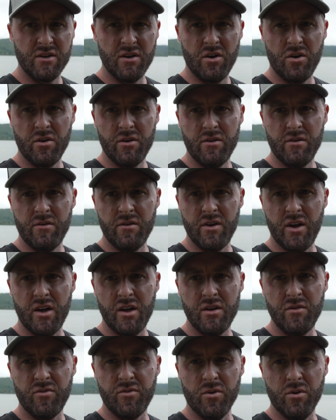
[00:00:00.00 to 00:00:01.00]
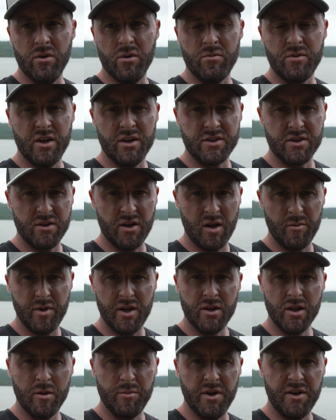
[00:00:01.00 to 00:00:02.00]
on an eFoil. Now it's going to be
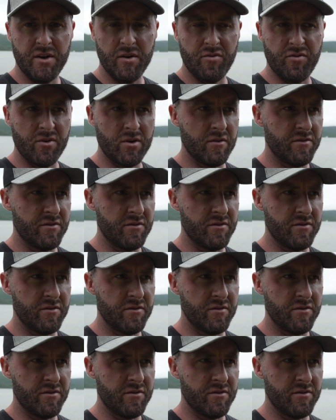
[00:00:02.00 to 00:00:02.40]
a little bit different,